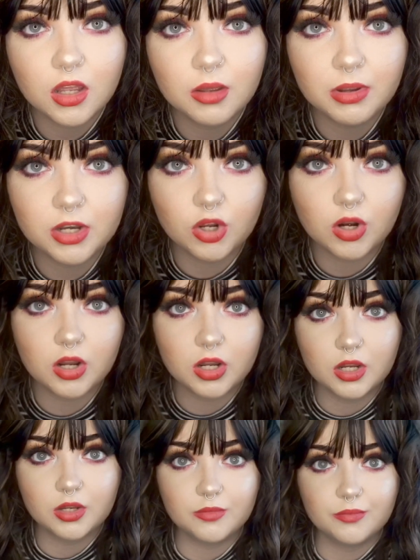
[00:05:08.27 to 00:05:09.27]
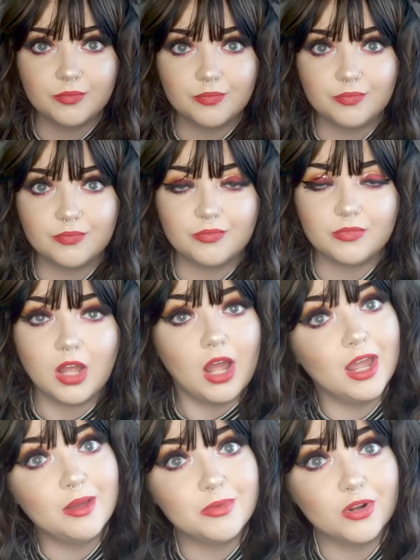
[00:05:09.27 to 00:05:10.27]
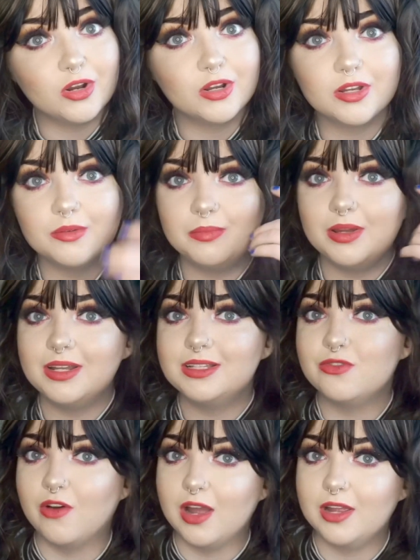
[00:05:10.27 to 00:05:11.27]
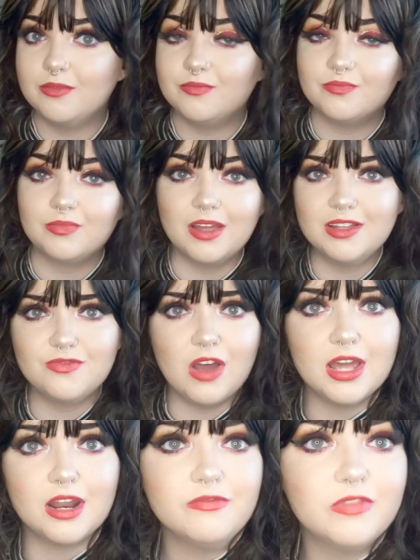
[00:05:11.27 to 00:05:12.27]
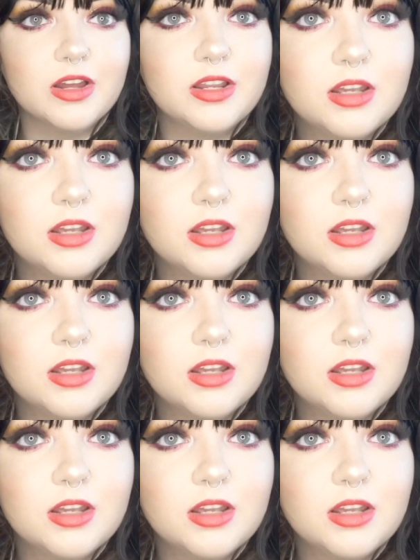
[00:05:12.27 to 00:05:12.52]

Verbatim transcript: Very dark? I am dark, but it's fine. It's fine, I'm fine.